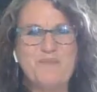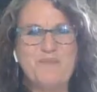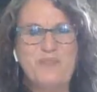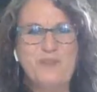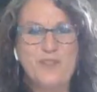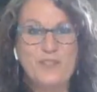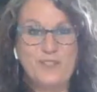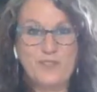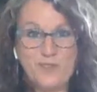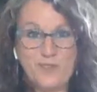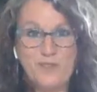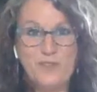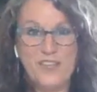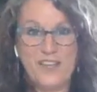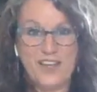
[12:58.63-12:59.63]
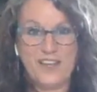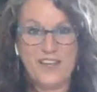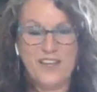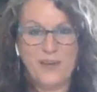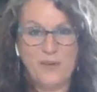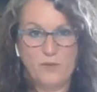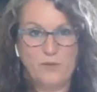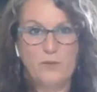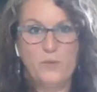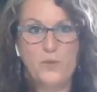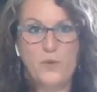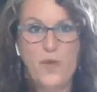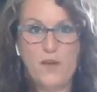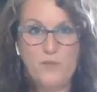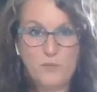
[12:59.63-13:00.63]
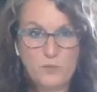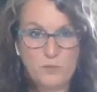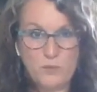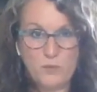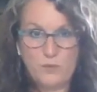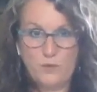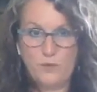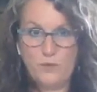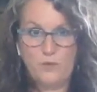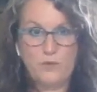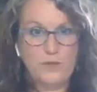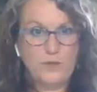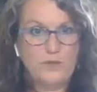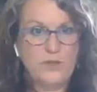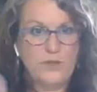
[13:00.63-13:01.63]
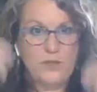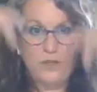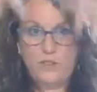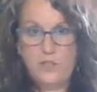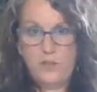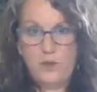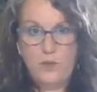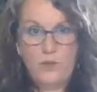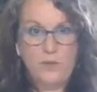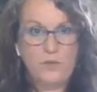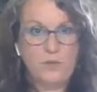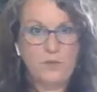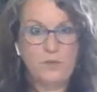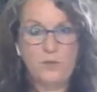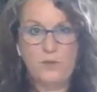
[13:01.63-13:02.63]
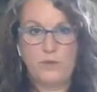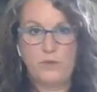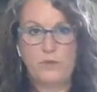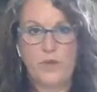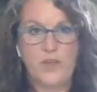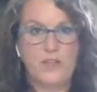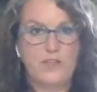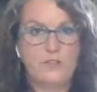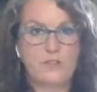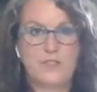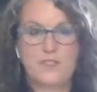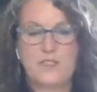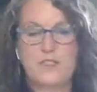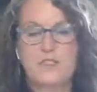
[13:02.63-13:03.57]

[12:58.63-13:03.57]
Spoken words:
you can do that now. We have this beautiful flow of energy going through you, right? It's just